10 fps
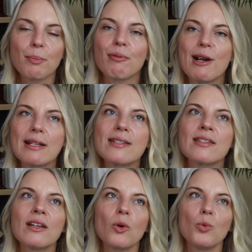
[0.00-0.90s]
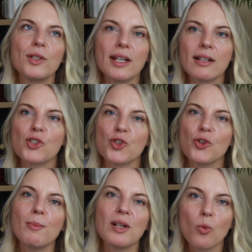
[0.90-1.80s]
the press would get a
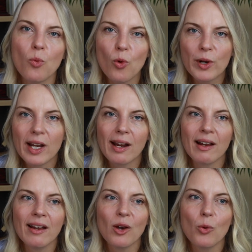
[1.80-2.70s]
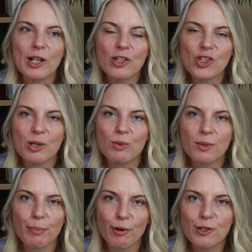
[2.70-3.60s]
two minute warning when she was
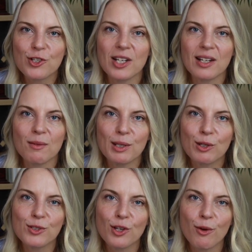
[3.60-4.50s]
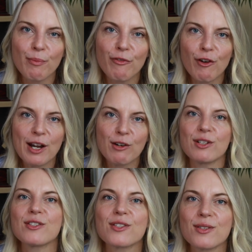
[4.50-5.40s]
approaching because her
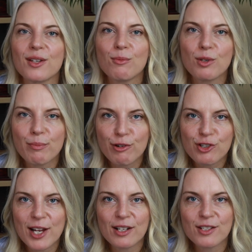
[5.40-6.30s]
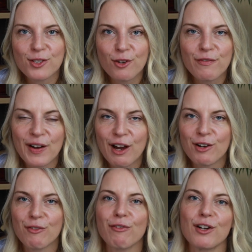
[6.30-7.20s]
fragrance would project so far
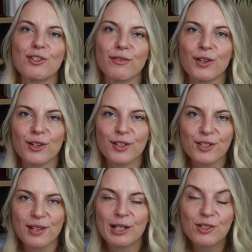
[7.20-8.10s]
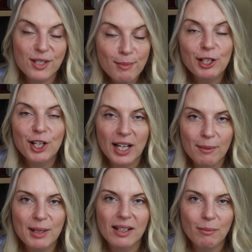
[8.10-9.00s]
in front of her. So they could smell her
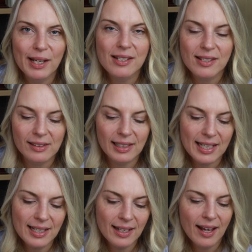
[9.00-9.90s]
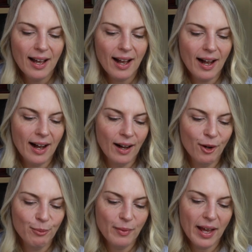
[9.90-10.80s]
coming basically.
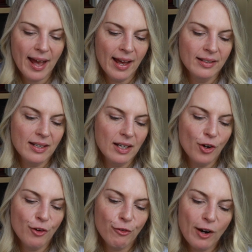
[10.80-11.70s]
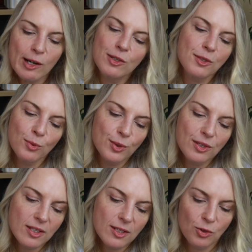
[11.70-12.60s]
Um, and her fragrance was
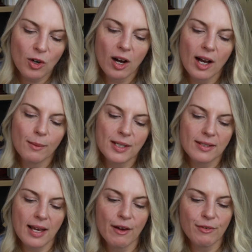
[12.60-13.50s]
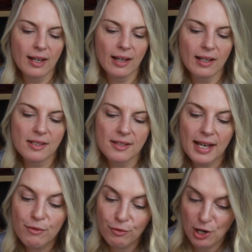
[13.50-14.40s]
described as having
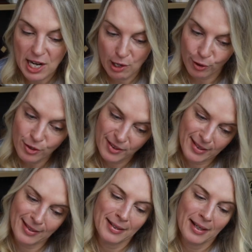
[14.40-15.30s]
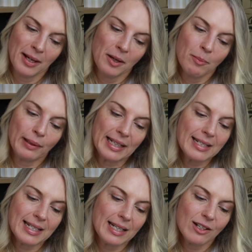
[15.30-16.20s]
savory notes,
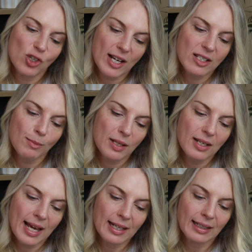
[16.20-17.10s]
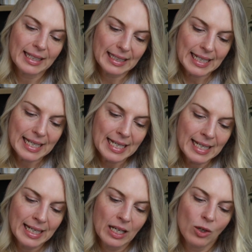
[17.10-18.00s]
blending jasmine and lily
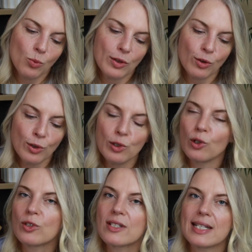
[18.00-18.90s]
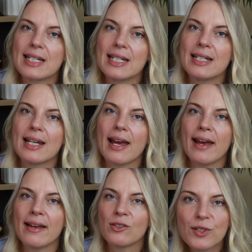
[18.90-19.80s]
with oolong tea
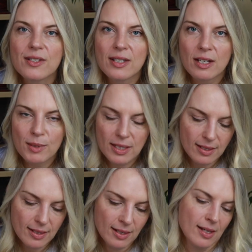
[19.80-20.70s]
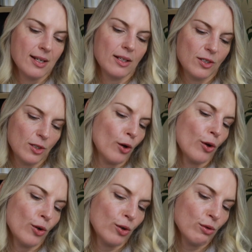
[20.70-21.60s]
and cinnamon.
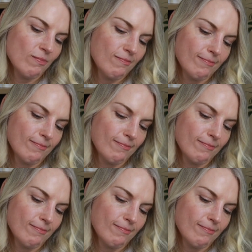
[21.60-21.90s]
So